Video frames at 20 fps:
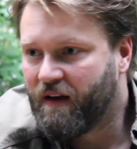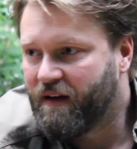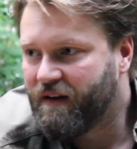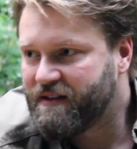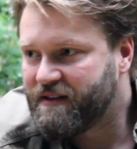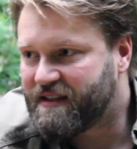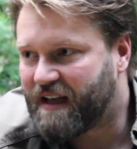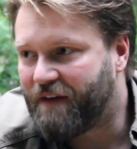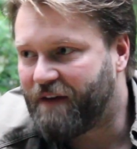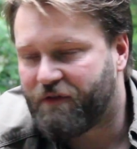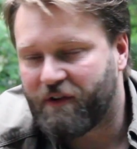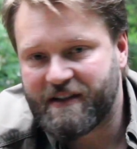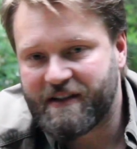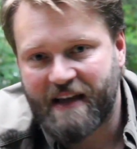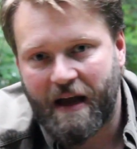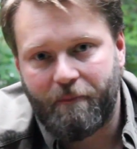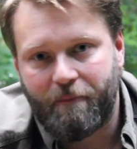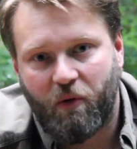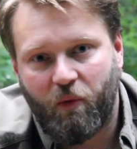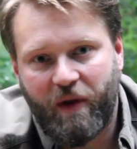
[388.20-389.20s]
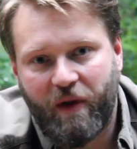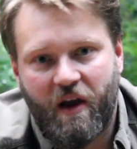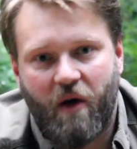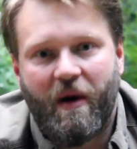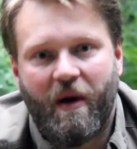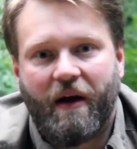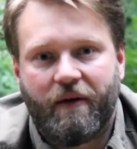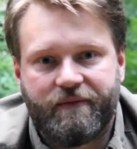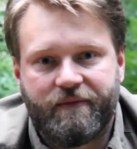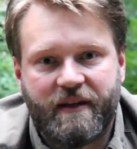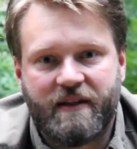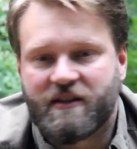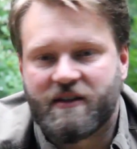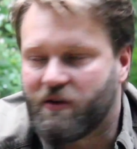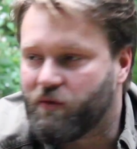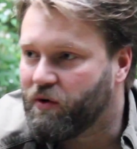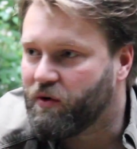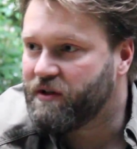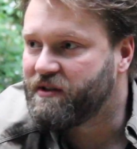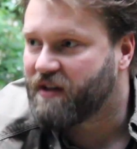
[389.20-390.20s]
Say, for example, we go out into
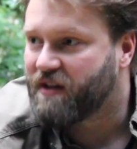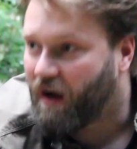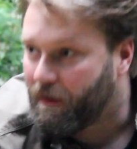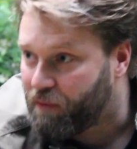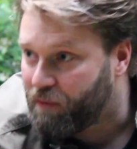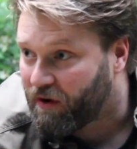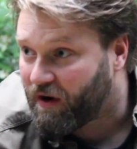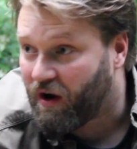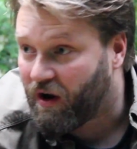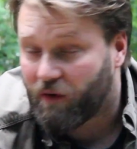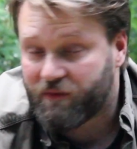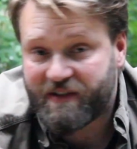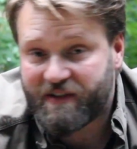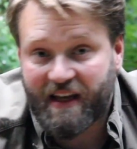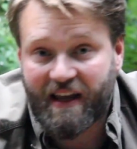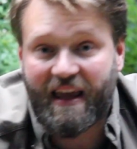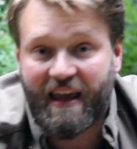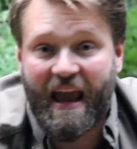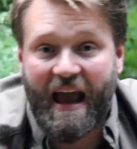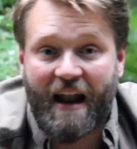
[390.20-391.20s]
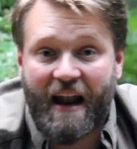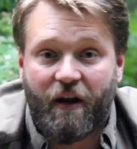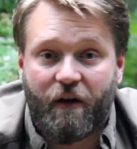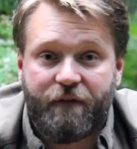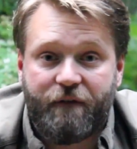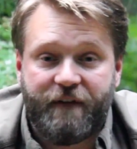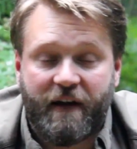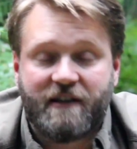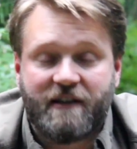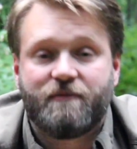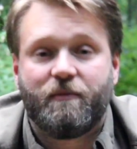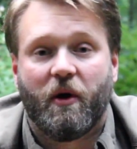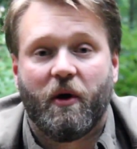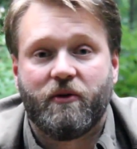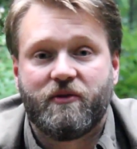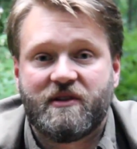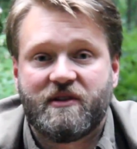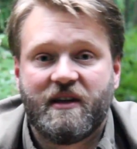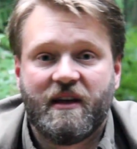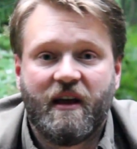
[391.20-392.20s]
the woods and I put an old tin can on the fence
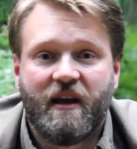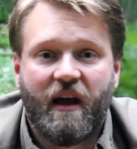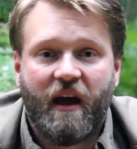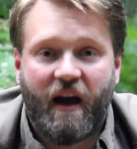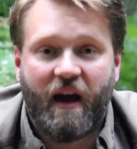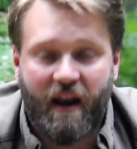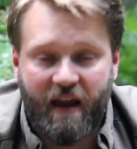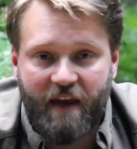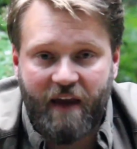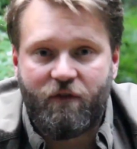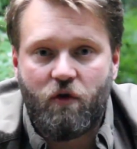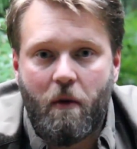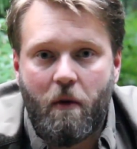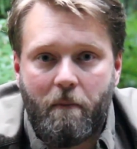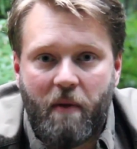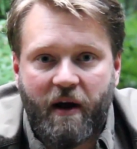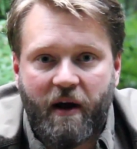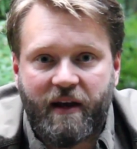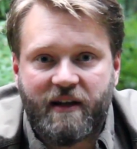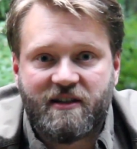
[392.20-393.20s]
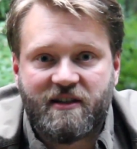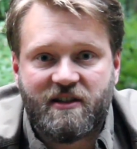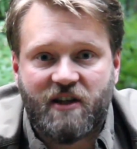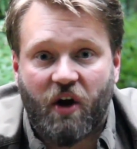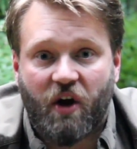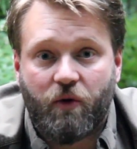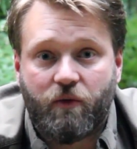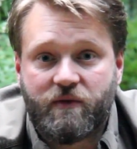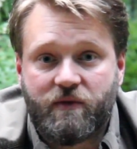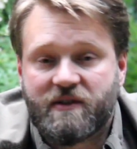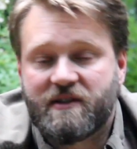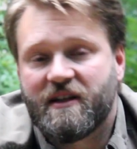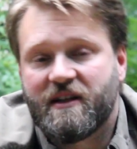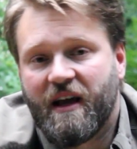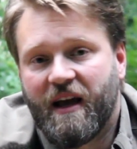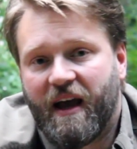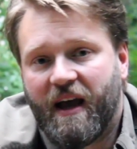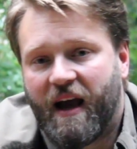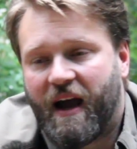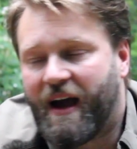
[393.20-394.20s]
post and I give you a bucket of stones
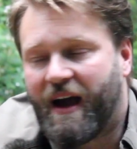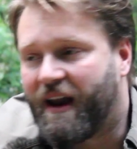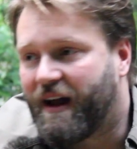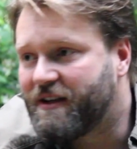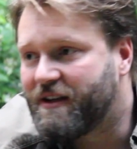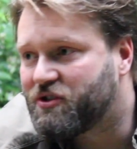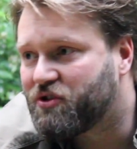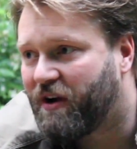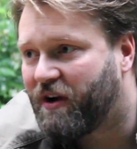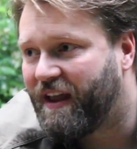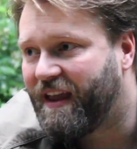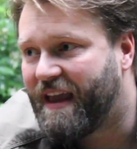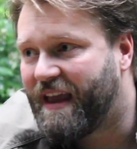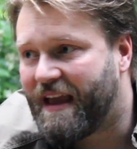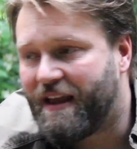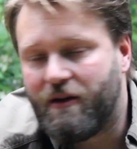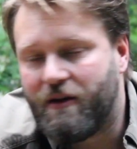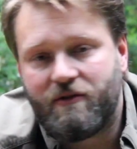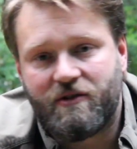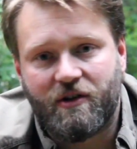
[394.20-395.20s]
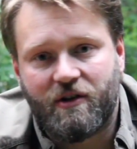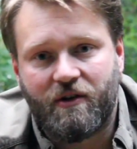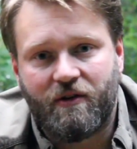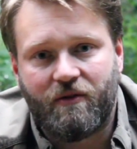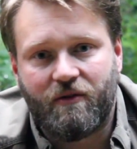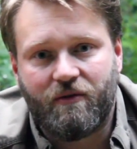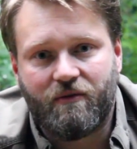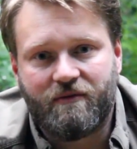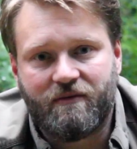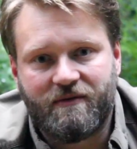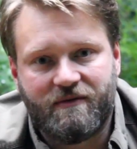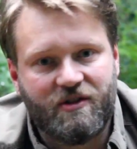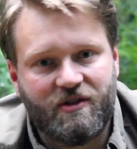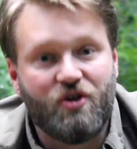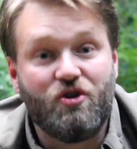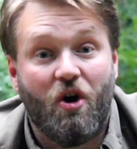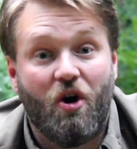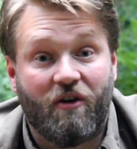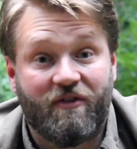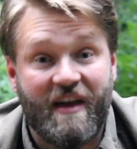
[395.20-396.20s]
and I try and get you to
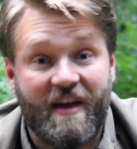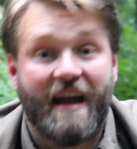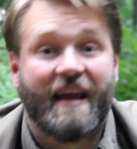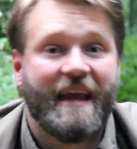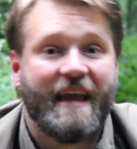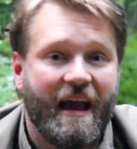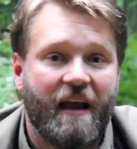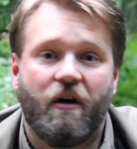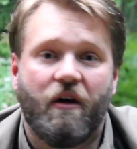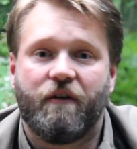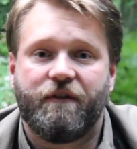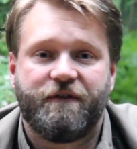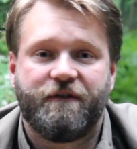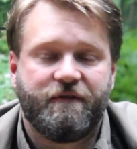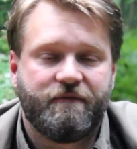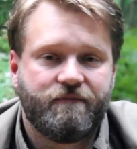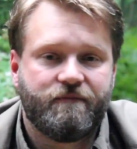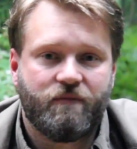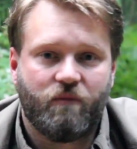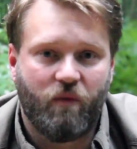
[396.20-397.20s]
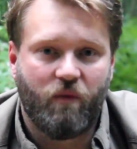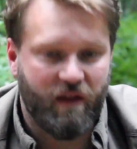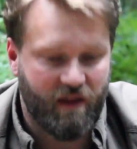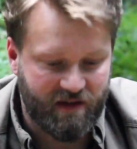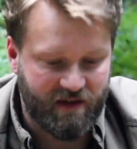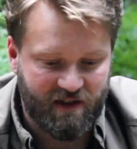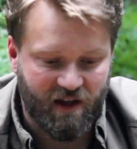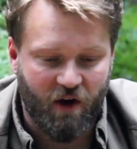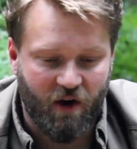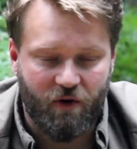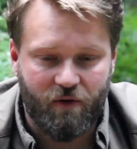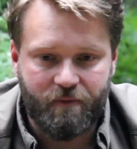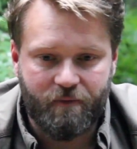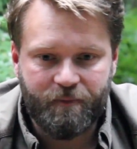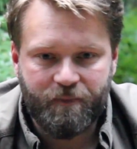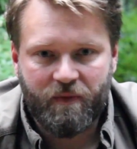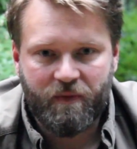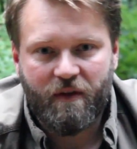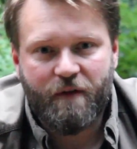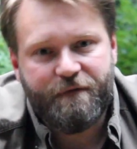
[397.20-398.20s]
knock that can off with a stone.
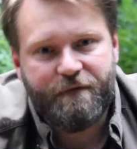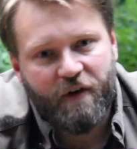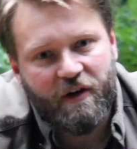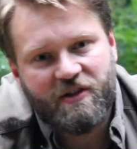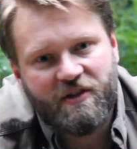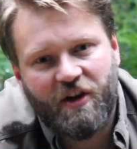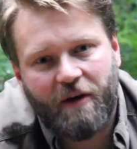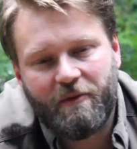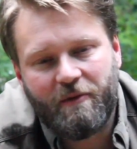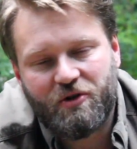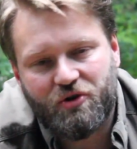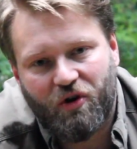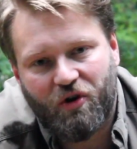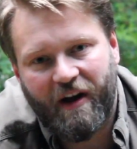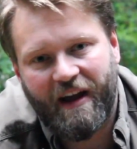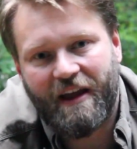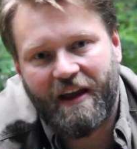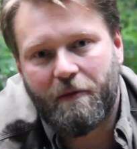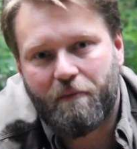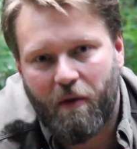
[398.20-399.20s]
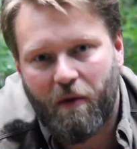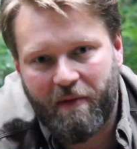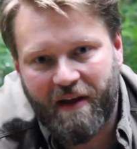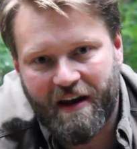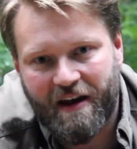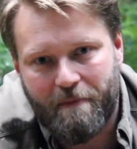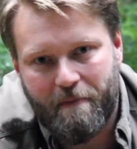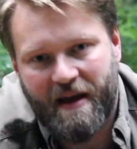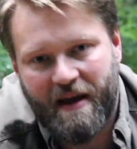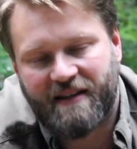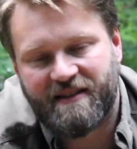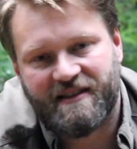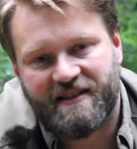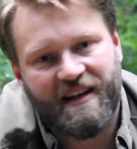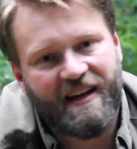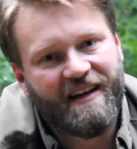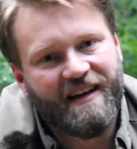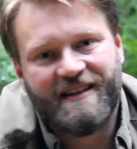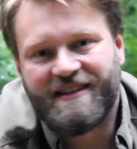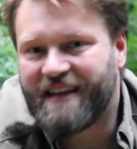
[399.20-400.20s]
The first time you try it, you're probably going to miss.
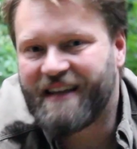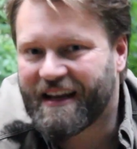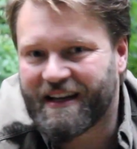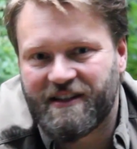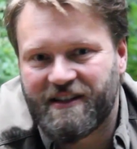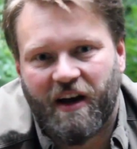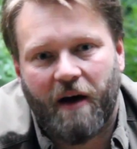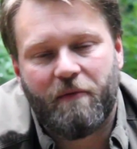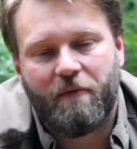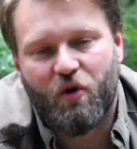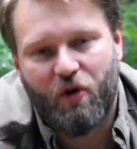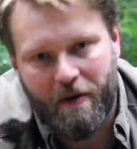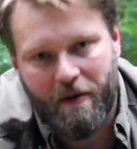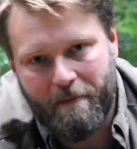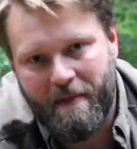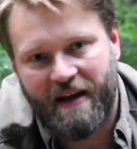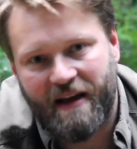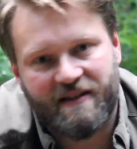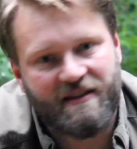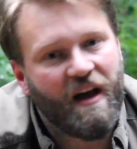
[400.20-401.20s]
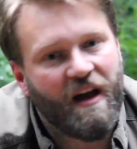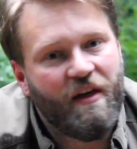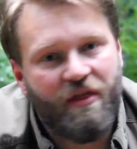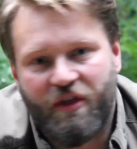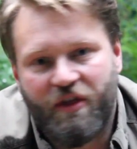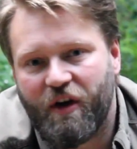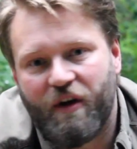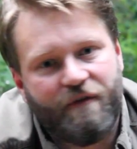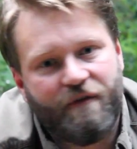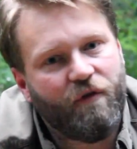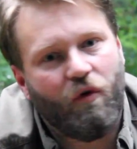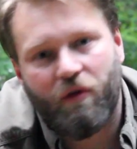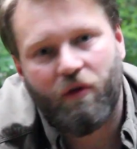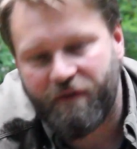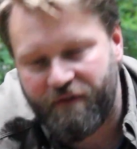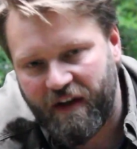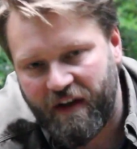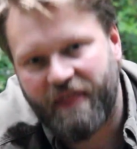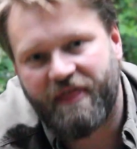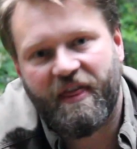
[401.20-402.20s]
Second time, you're going to miss. Third, fourth,
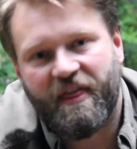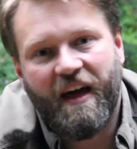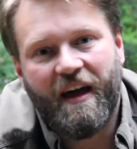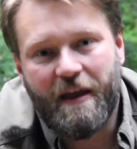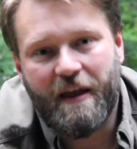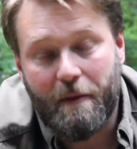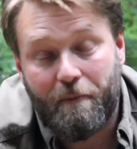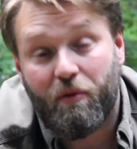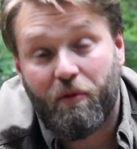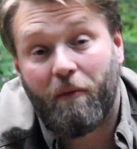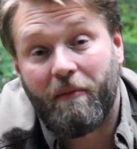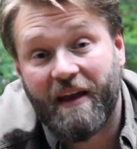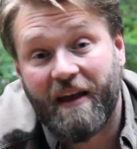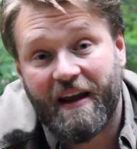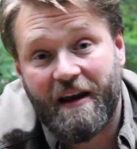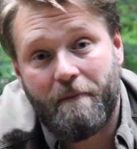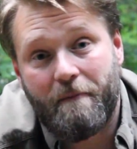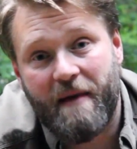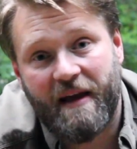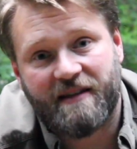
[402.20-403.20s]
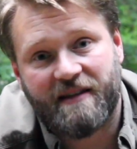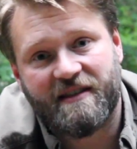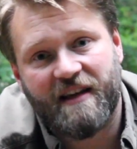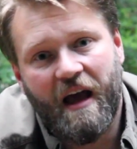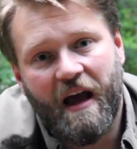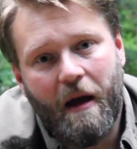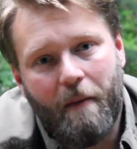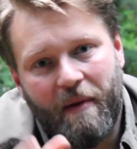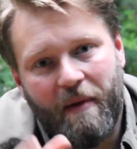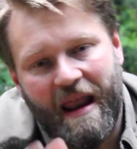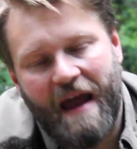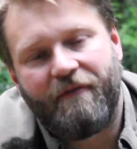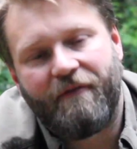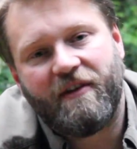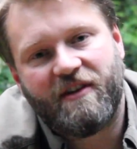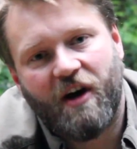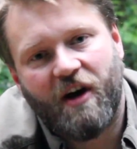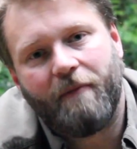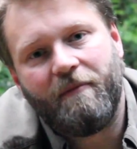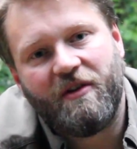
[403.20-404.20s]
fifth, you're probably going to miss. But every
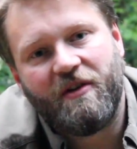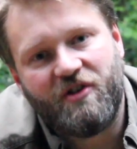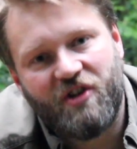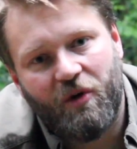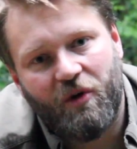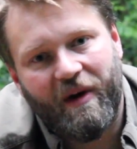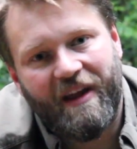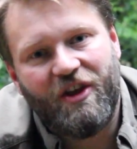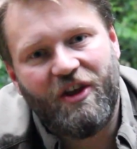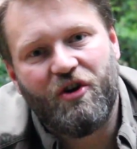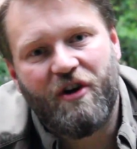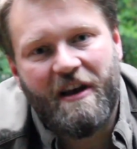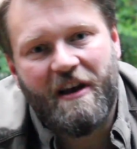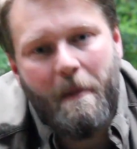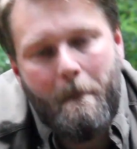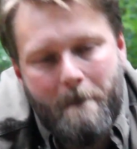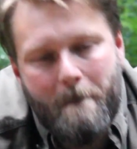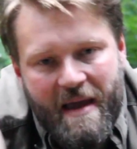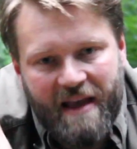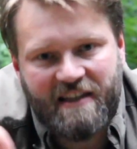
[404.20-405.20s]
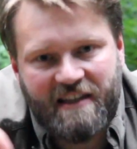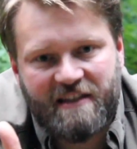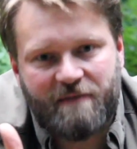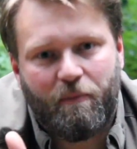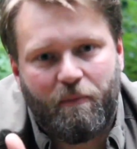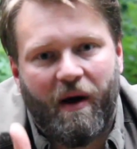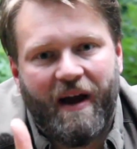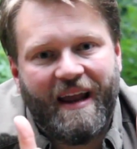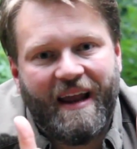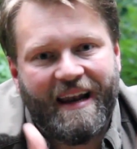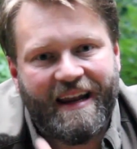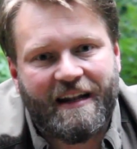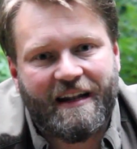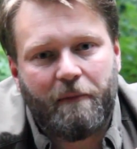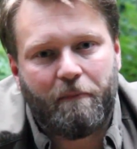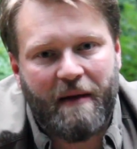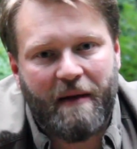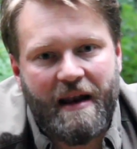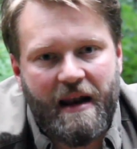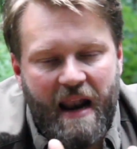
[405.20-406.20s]
time you do it, you're going to miss by a little
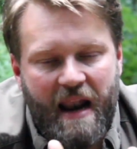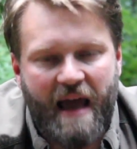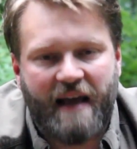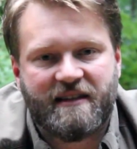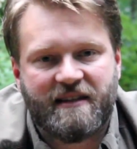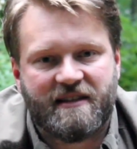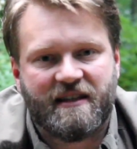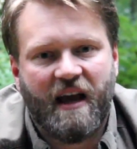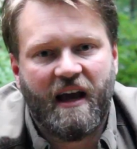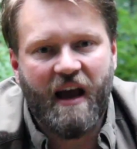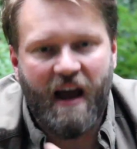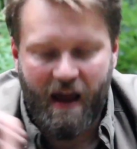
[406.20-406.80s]
bit less.